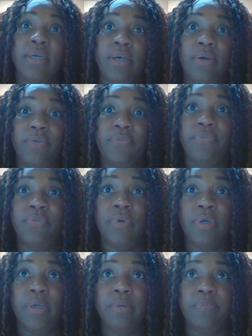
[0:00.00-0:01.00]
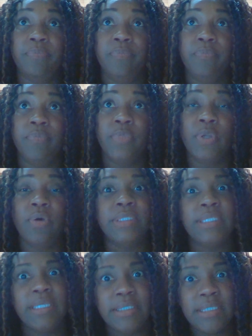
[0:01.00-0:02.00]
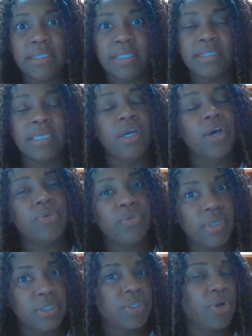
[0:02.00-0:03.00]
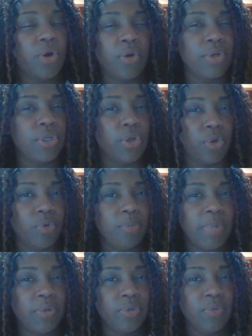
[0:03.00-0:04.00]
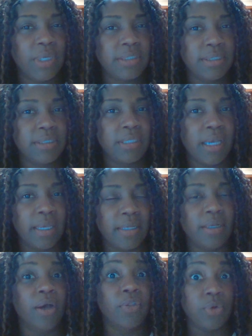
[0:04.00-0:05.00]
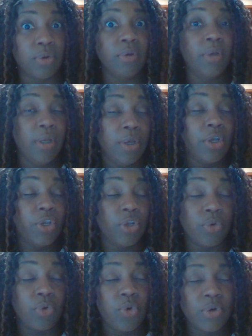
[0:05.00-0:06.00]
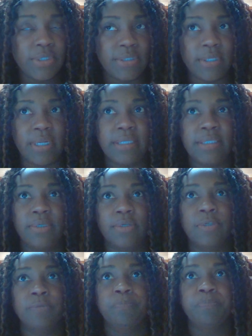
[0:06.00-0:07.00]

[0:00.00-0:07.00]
of attending this and other things that I already knew about UX design and other courses that I took,